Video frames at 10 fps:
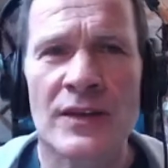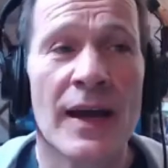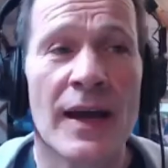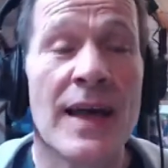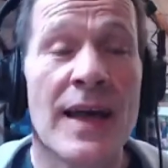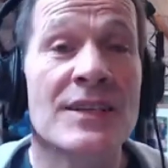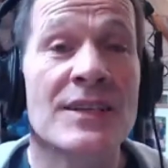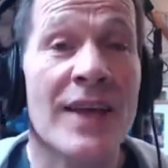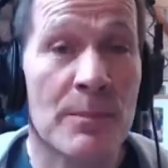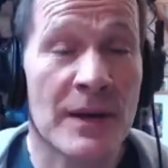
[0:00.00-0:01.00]
and has
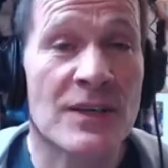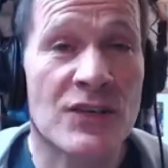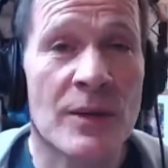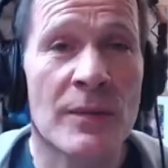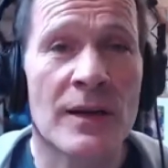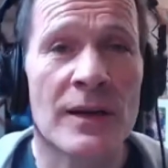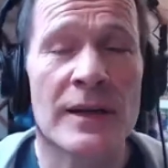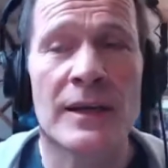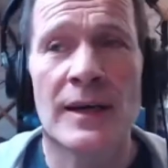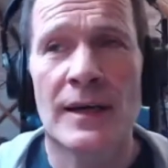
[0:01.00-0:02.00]
that been
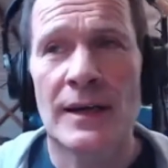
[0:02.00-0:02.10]
similarly